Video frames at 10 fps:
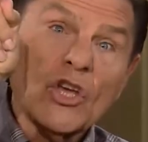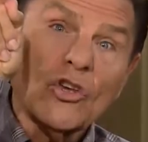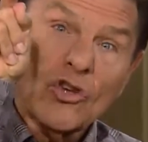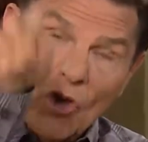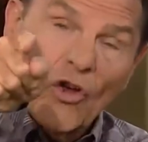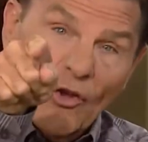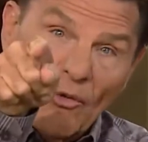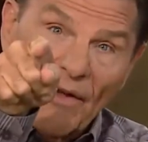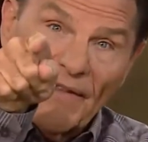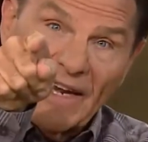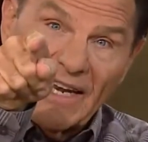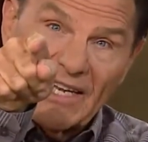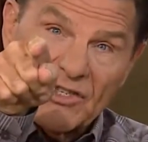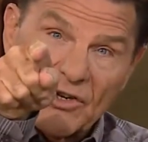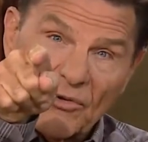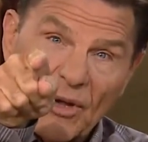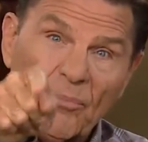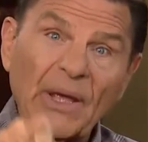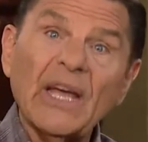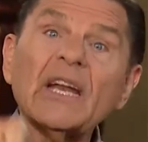You're the one that needs to
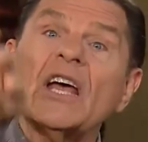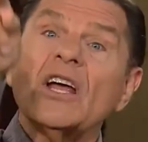repent.